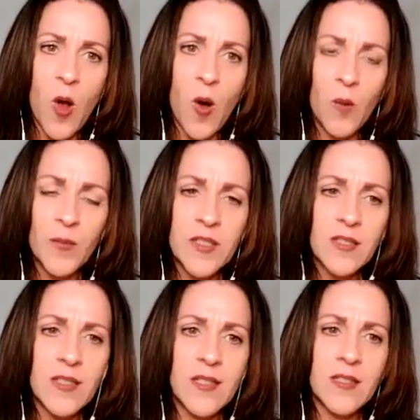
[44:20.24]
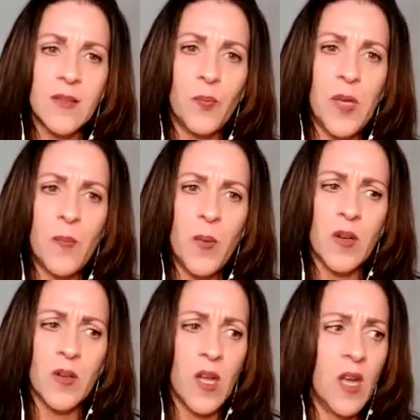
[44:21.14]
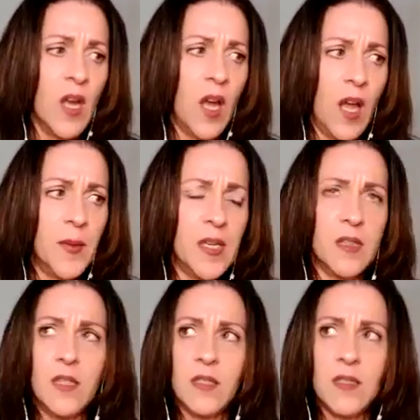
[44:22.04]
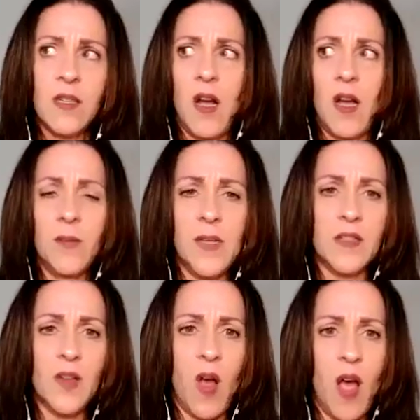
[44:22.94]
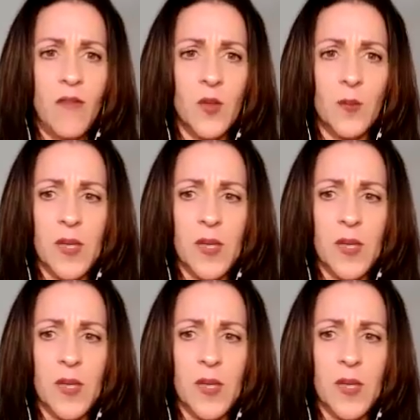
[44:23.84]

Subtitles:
homelessness and I mean, this economy is awful.